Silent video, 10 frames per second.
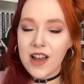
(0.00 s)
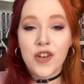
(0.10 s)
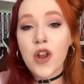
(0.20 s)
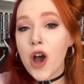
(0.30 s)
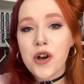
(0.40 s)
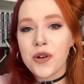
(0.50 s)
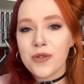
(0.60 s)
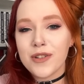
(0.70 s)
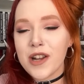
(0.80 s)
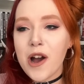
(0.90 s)

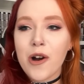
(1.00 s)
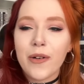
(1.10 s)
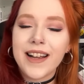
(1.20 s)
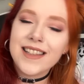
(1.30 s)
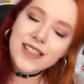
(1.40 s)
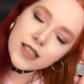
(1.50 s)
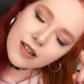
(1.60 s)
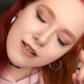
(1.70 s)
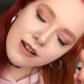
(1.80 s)
No, it's